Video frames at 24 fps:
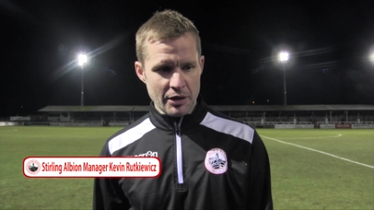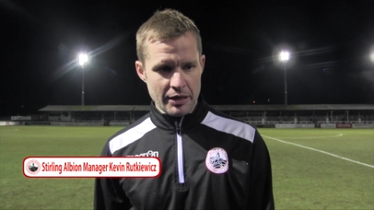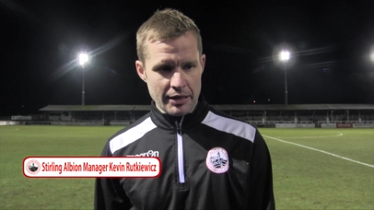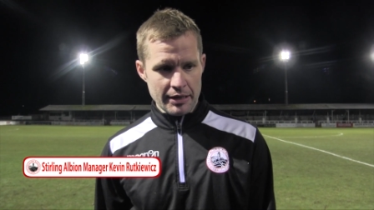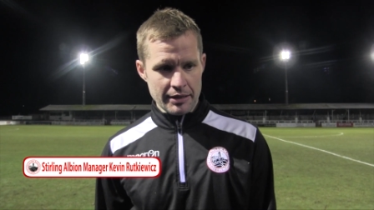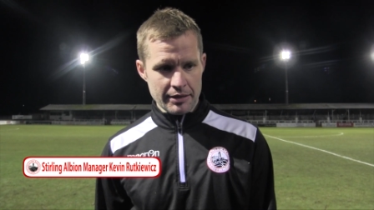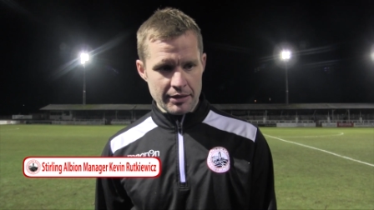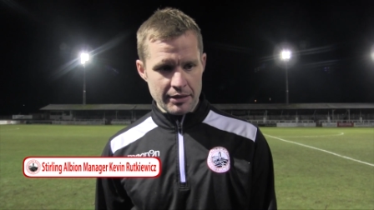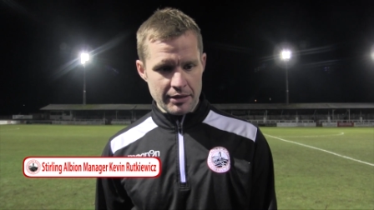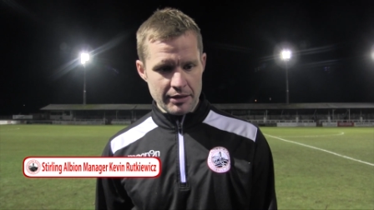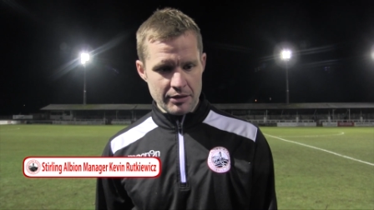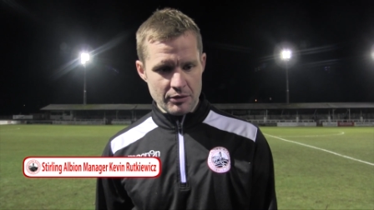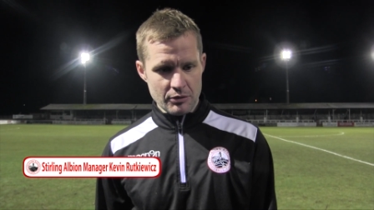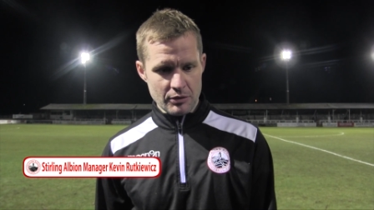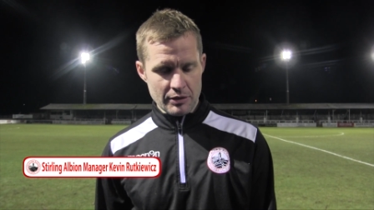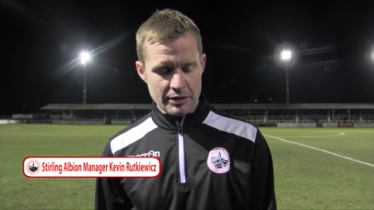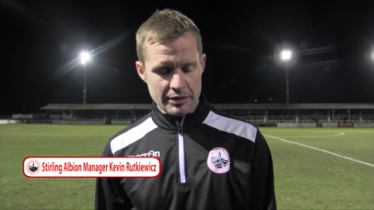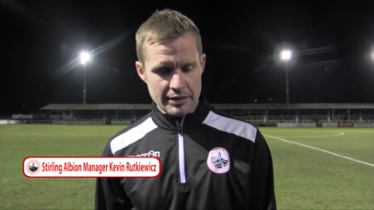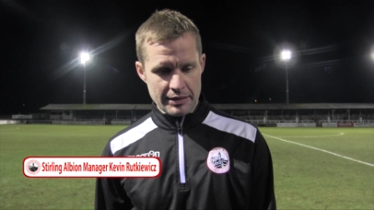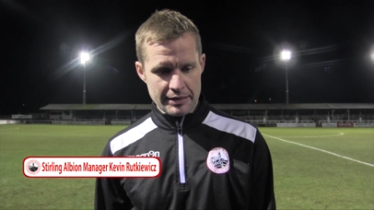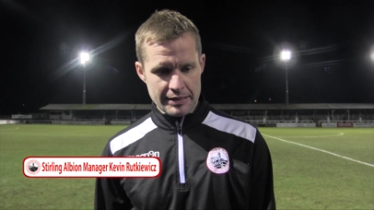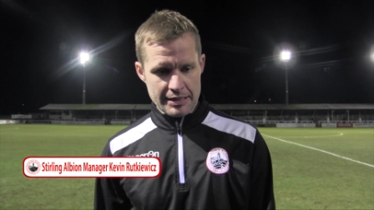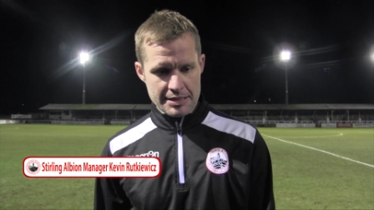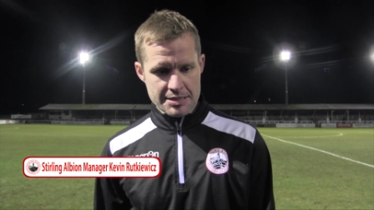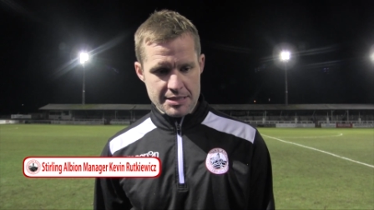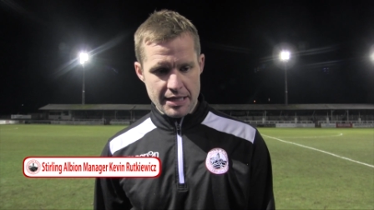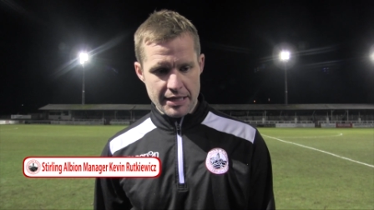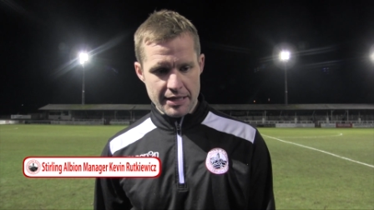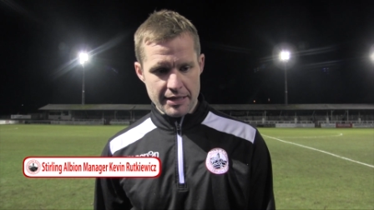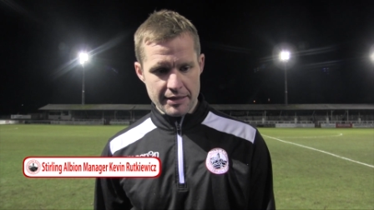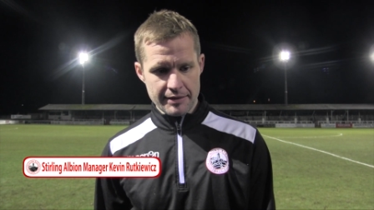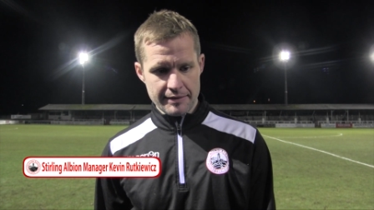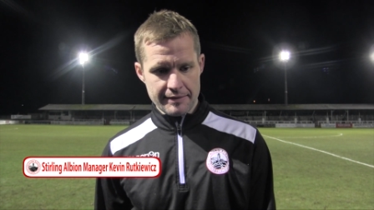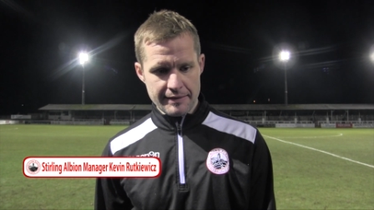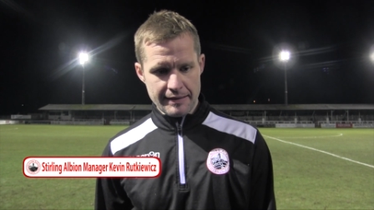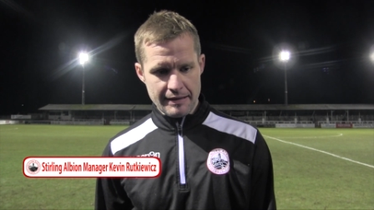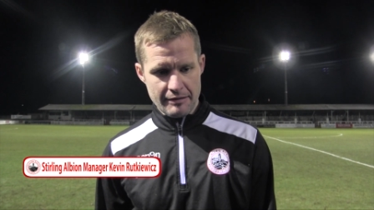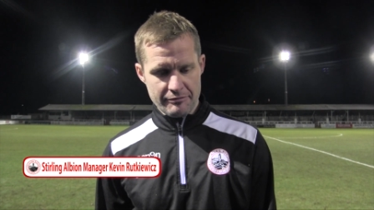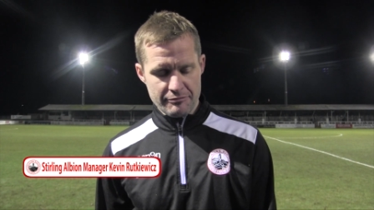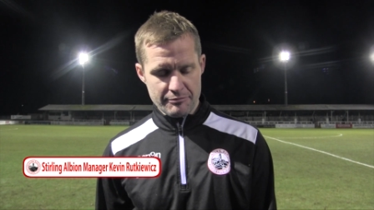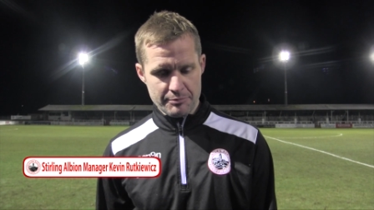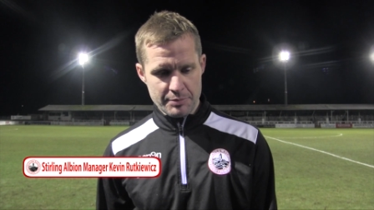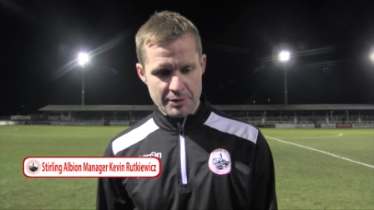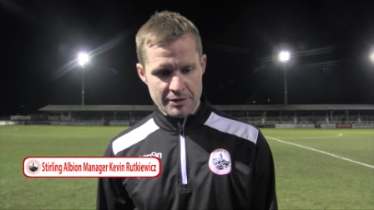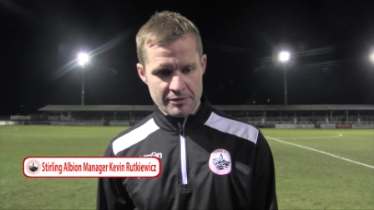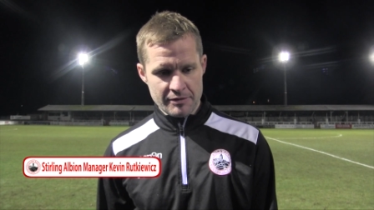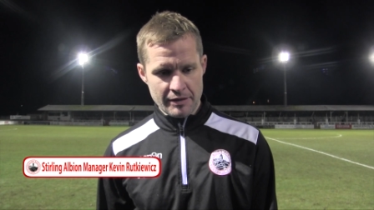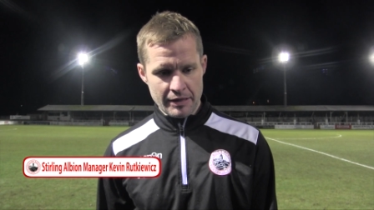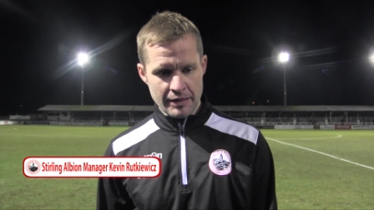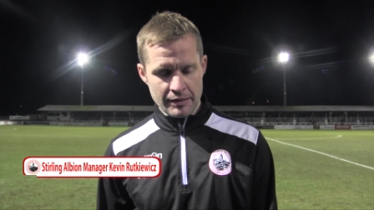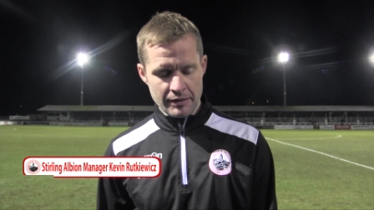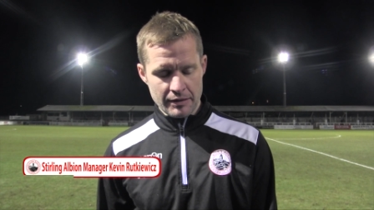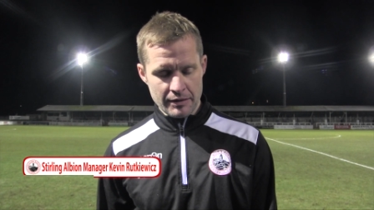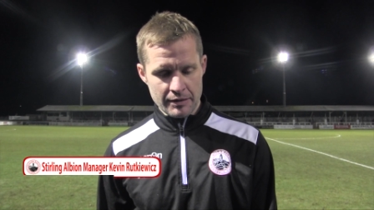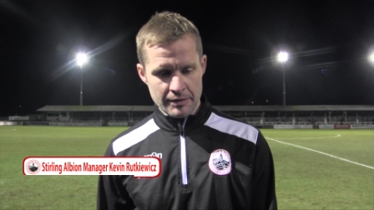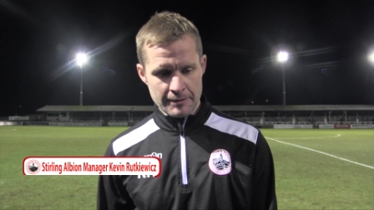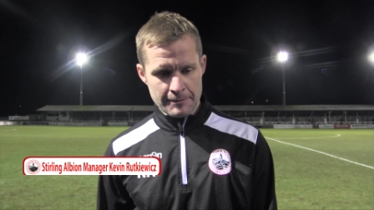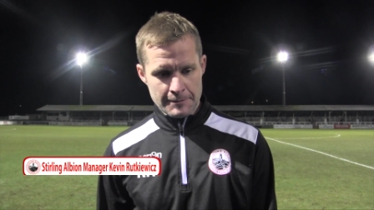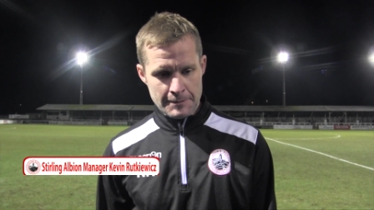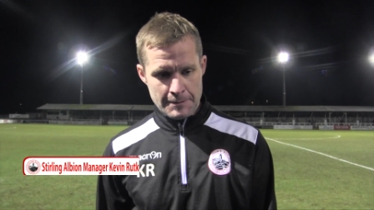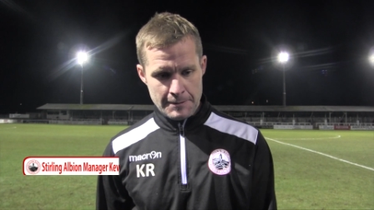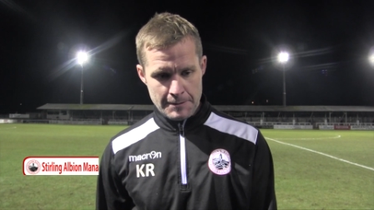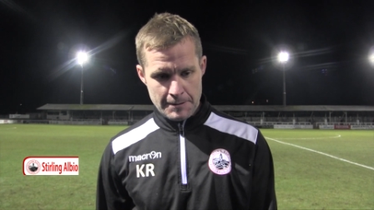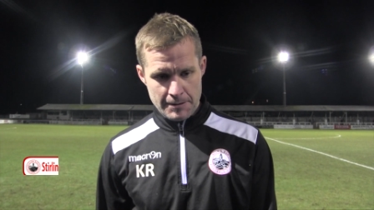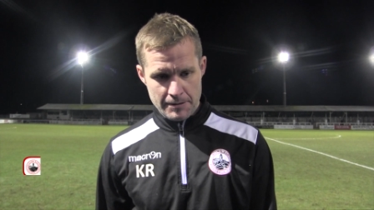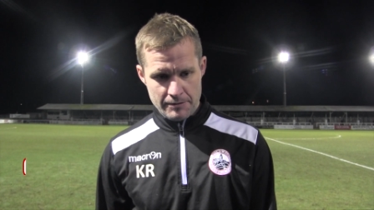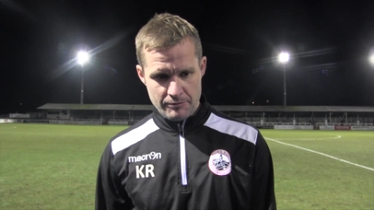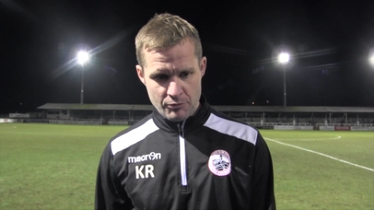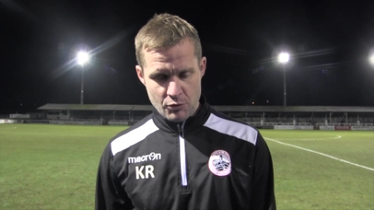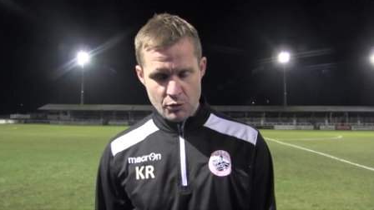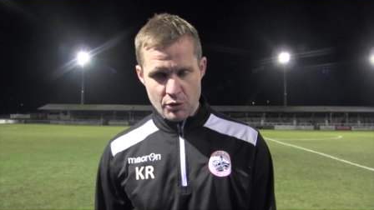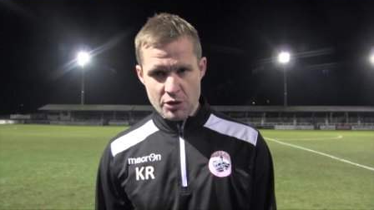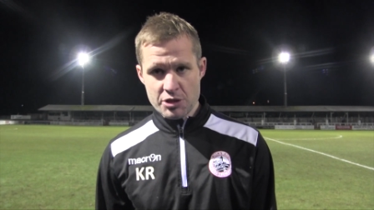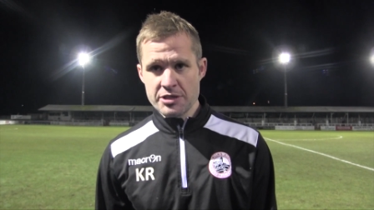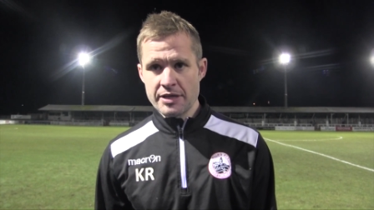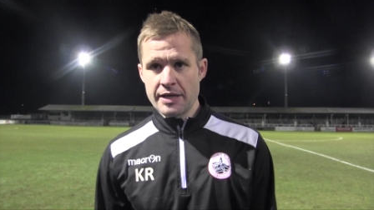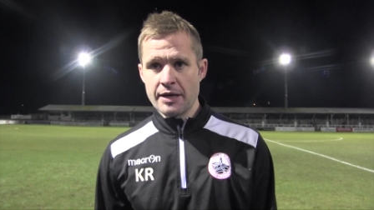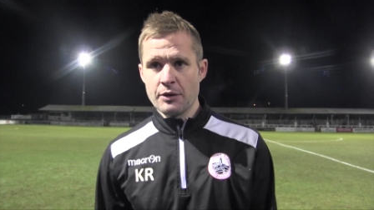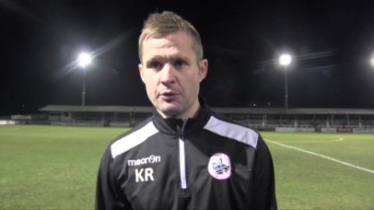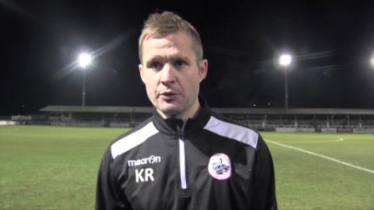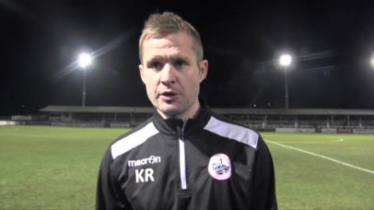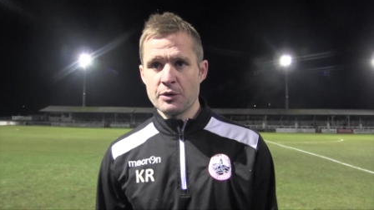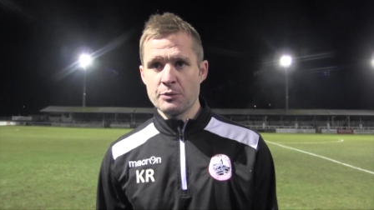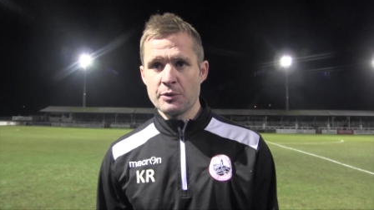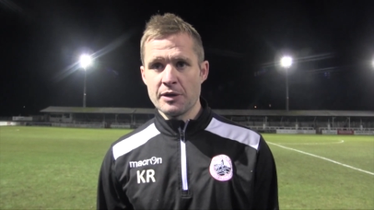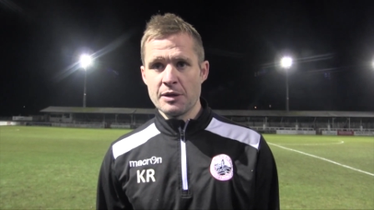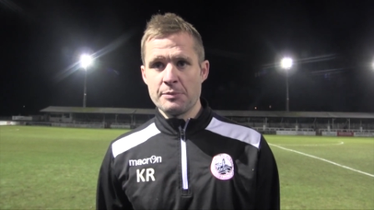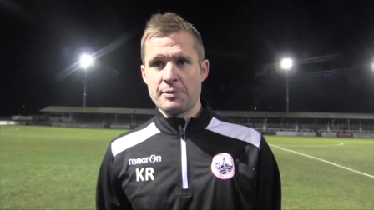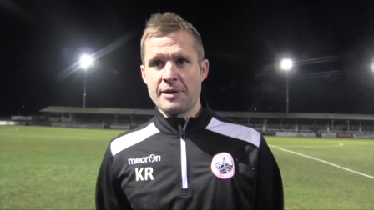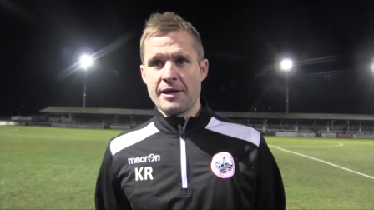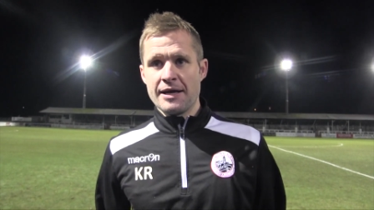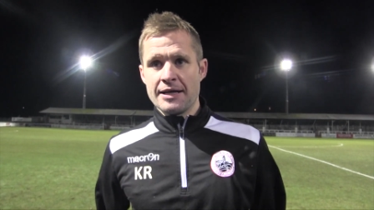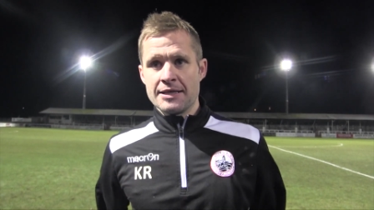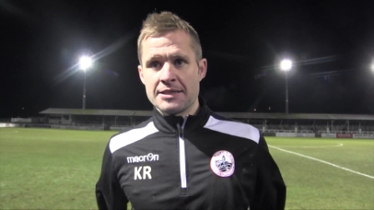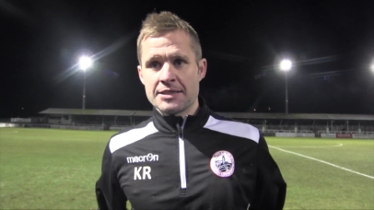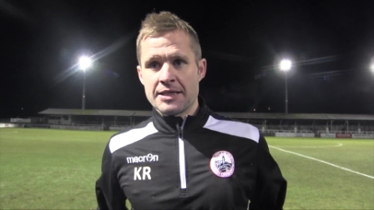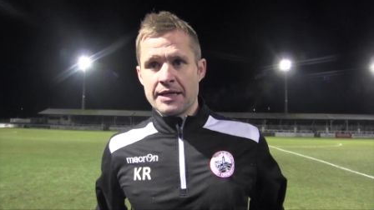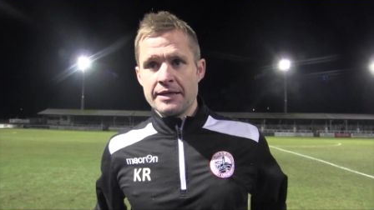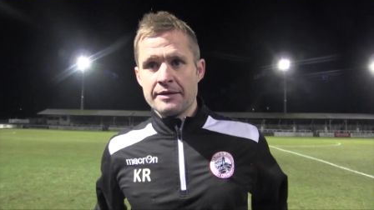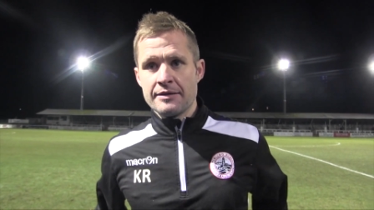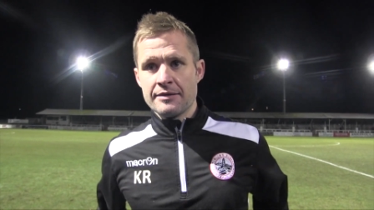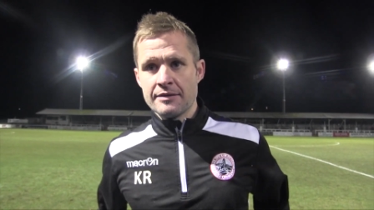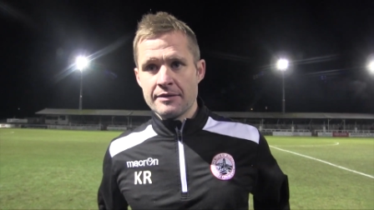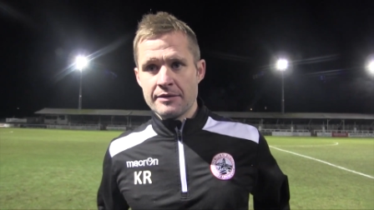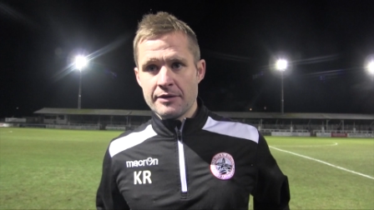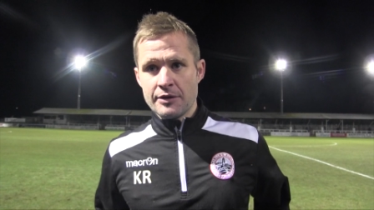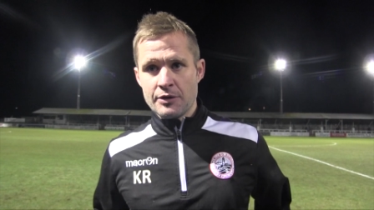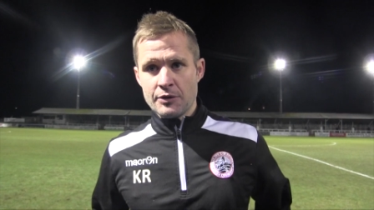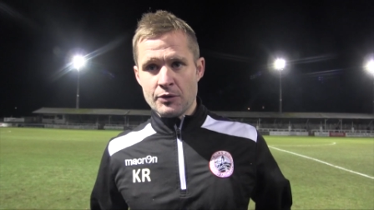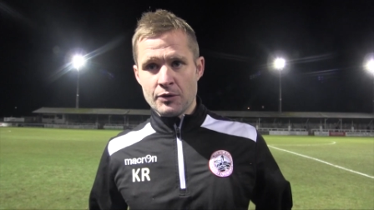but you know, I think the second half in particular, I've got to say Elgin were the better side.